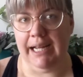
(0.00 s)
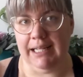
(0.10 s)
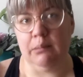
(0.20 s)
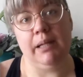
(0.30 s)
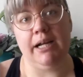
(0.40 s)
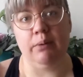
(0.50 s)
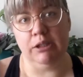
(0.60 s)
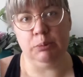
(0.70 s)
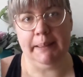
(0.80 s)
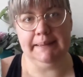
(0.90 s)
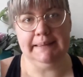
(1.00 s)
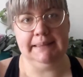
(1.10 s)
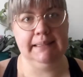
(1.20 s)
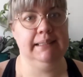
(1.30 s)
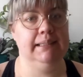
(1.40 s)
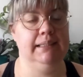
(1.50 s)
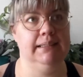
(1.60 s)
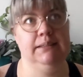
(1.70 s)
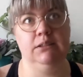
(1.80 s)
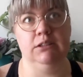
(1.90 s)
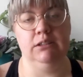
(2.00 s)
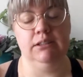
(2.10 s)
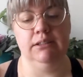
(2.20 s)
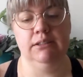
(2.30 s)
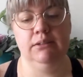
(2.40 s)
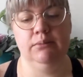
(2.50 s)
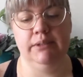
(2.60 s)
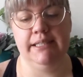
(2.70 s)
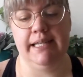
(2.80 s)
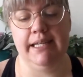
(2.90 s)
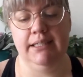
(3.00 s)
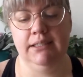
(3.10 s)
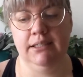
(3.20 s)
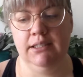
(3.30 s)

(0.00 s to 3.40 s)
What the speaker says: and the Black Welsh Mountain. So we'll see.